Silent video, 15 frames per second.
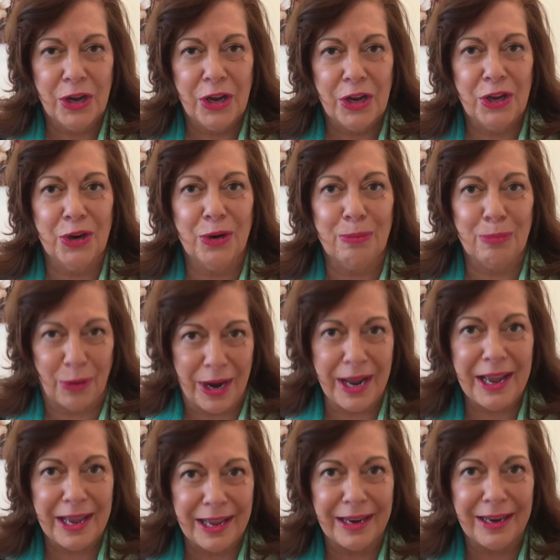your
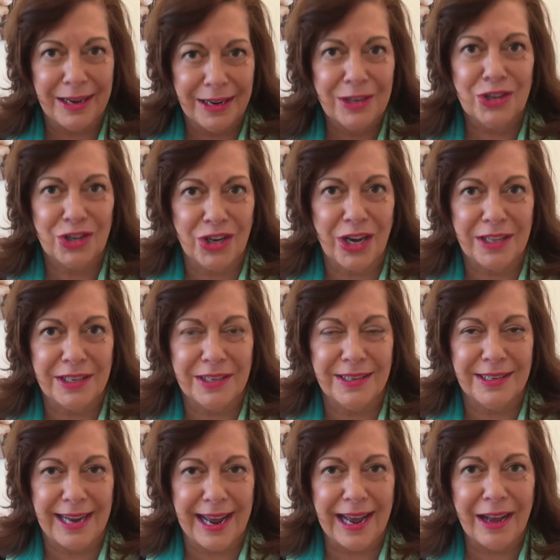brain shuts
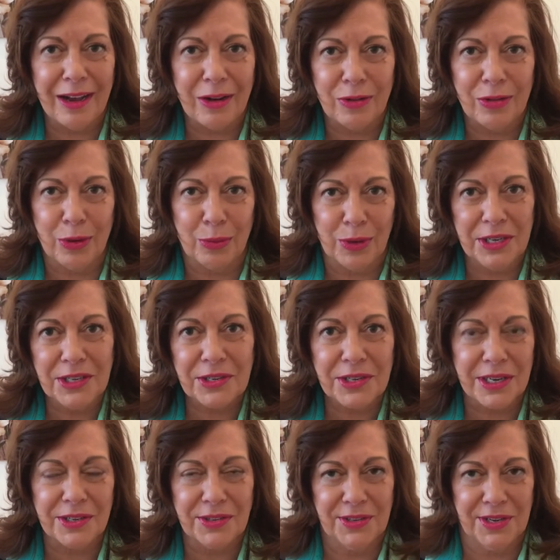down the
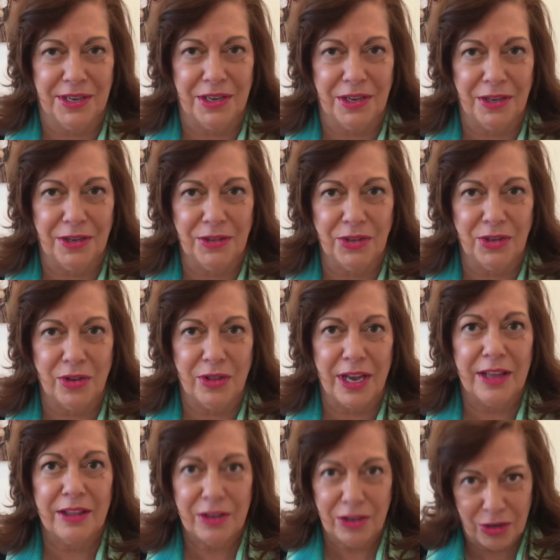reasoning skills so
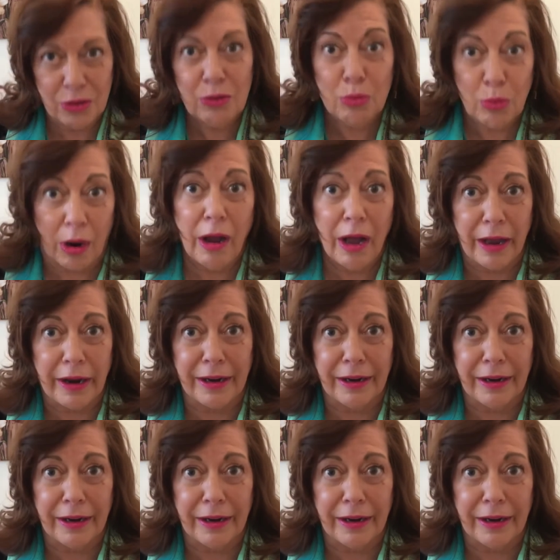that you run.